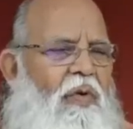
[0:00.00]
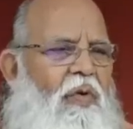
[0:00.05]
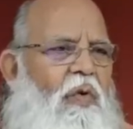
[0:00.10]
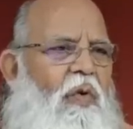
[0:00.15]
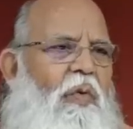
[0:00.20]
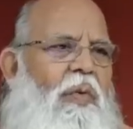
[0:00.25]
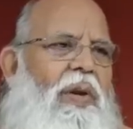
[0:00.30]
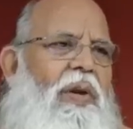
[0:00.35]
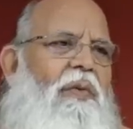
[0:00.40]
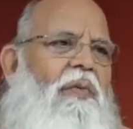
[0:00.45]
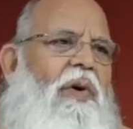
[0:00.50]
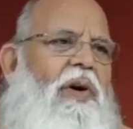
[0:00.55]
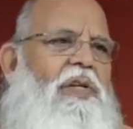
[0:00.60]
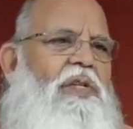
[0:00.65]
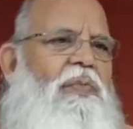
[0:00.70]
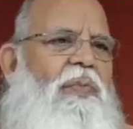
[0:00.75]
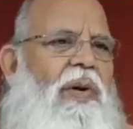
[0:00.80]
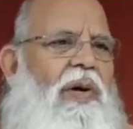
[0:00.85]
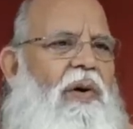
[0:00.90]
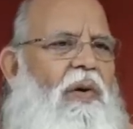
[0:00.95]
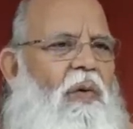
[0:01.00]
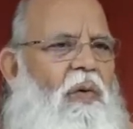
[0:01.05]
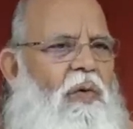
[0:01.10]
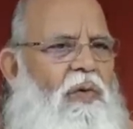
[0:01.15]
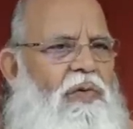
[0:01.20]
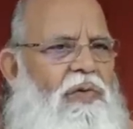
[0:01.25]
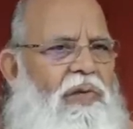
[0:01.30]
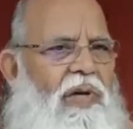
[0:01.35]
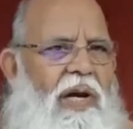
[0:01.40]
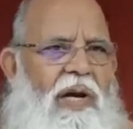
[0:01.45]
Who will wash my
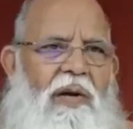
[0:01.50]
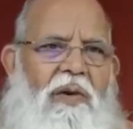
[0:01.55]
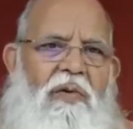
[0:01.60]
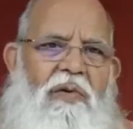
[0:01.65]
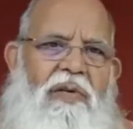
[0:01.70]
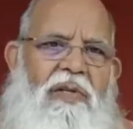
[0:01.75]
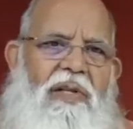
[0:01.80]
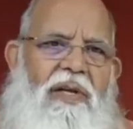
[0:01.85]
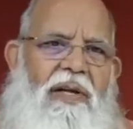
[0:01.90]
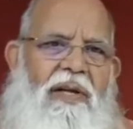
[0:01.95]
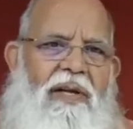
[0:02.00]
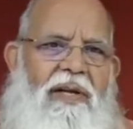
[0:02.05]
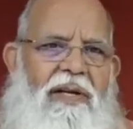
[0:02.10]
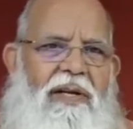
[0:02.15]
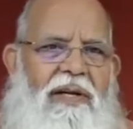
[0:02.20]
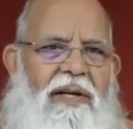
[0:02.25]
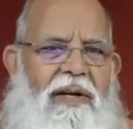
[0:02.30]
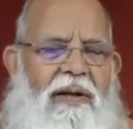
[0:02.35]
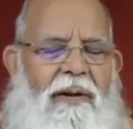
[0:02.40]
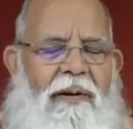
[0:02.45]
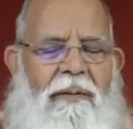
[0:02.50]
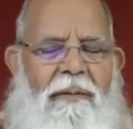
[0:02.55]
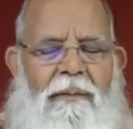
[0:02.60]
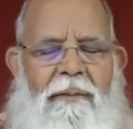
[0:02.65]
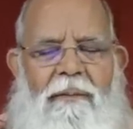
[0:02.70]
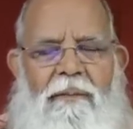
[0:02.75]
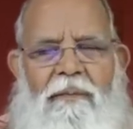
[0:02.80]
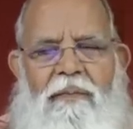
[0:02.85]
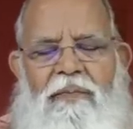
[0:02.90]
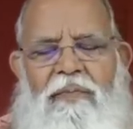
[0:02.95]
clothes? I don't think.
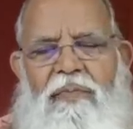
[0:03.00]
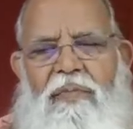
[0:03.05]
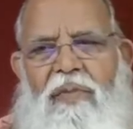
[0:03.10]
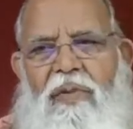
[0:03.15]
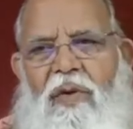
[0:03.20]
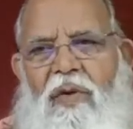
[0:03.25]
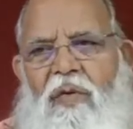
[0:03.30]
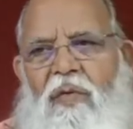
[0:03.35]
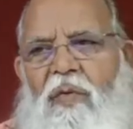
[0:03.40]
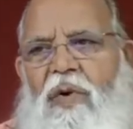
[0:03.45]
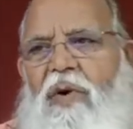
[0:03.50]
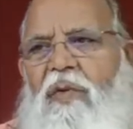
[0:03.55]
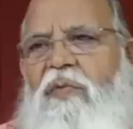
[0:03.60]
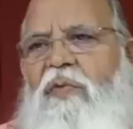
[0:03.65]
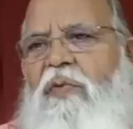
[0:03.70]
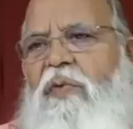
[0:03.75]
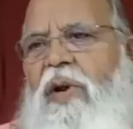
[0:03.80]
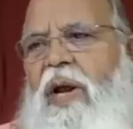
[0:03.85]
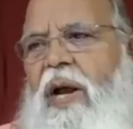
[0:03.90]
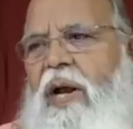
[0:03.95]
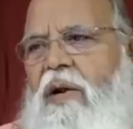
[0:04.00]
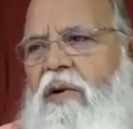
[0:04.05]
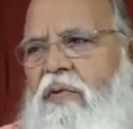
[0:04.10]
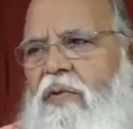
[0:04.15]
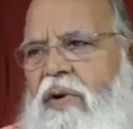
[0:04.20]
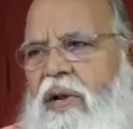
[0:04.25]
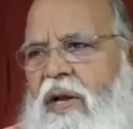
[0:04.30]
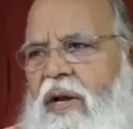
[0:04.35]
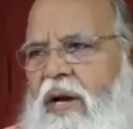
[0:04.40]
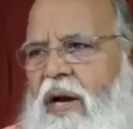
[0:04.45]
What food I had to
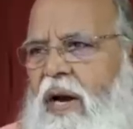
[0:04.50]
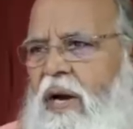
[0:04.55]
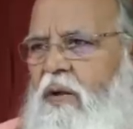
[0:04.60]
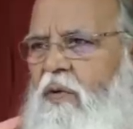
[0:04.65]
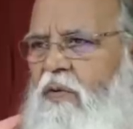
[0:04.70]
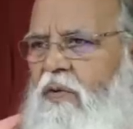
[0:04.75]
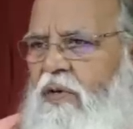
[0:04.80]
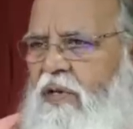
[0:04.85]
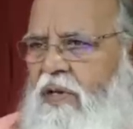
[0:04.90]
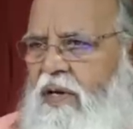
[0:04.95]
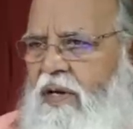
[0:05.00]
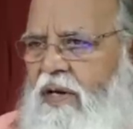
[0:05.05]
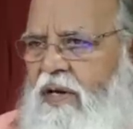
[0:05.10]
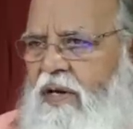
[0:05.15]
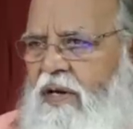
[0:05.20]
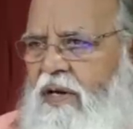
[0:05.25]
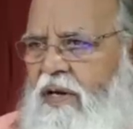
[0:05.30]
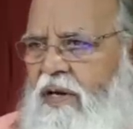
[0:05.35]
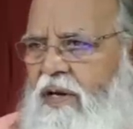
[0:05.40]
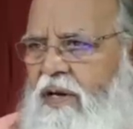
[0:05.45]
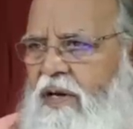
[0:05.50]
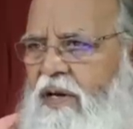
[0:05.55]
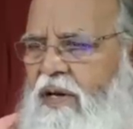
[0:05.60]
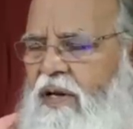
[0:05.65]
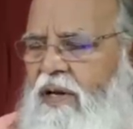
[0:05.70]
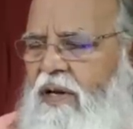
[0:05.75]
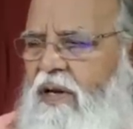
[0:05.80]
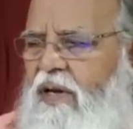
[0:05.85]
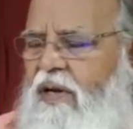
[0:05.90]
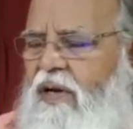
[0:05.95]
take? I don't think.
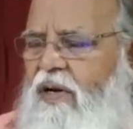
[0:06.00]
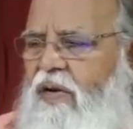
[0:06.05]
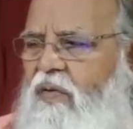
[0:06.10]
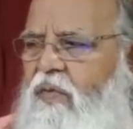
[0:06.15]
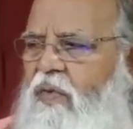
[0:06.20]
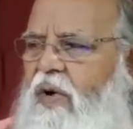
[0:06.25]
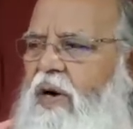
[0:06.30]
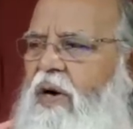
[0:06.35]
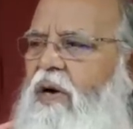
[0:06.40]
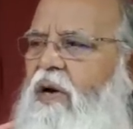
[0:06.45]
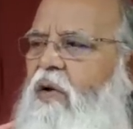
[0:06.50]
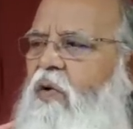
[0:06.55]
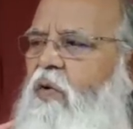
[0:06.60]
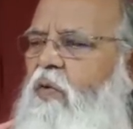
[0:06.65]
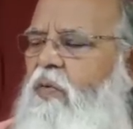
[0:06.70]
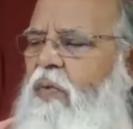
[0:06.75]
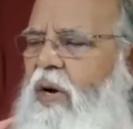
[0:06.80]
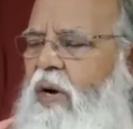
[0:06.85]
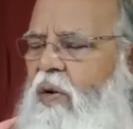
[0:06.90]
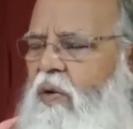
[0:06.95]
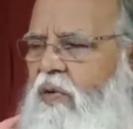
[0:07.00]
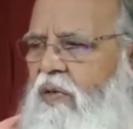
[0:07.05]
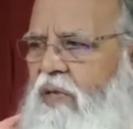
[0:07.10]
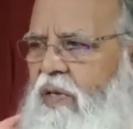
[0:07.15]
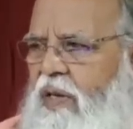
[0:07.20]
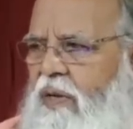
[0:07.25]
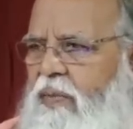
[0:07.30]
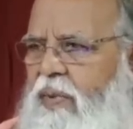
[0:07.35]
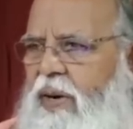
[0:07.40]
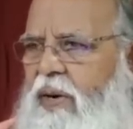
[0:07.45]
What room I had to
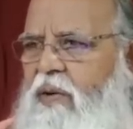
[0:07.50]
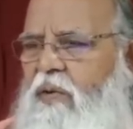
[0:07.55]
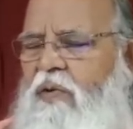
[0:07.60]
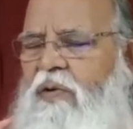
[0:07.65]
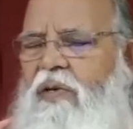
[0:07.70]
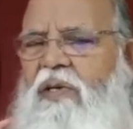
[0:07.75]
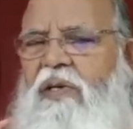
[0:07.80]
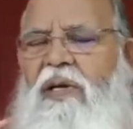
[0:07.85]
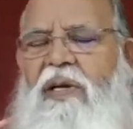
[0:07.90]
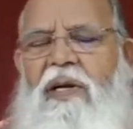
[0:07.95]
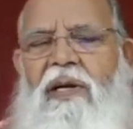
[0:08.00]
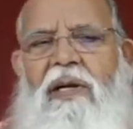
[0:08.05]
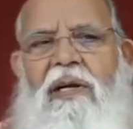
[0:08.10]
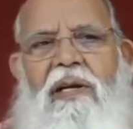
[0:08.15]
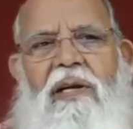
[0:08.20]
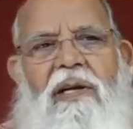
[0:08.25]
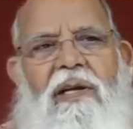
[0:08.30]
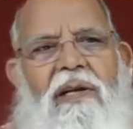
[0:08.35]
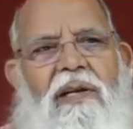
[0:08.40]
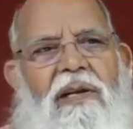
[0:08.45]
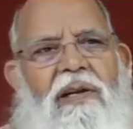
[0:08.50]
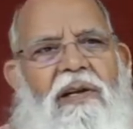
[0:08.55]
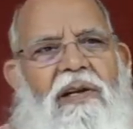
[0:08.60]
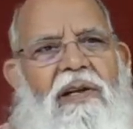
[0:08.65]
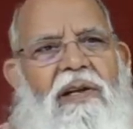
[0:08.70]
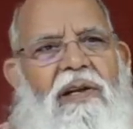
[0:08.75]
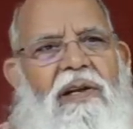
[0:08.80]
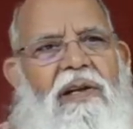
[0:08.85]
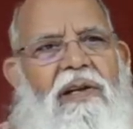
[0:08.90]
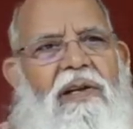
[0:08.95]
sleep? I don't think.
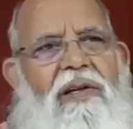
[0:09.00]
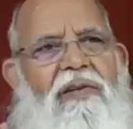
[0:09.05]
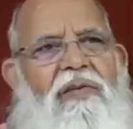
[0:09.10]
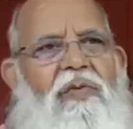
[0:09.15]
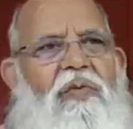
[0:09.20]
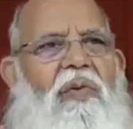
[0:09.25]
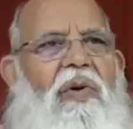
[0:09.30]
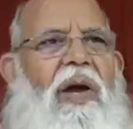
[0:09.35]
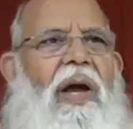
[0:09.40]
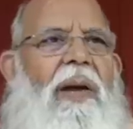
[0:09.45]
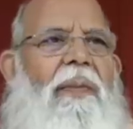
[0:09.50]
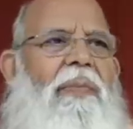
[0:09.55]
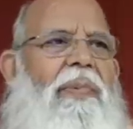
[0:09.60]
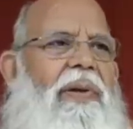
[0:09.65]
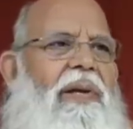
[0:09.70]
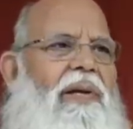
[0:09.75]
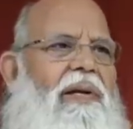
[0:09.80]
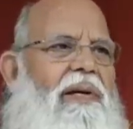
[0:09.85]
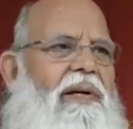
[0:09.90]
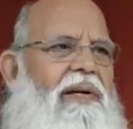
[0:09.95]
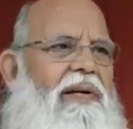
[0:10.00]
So happy, no?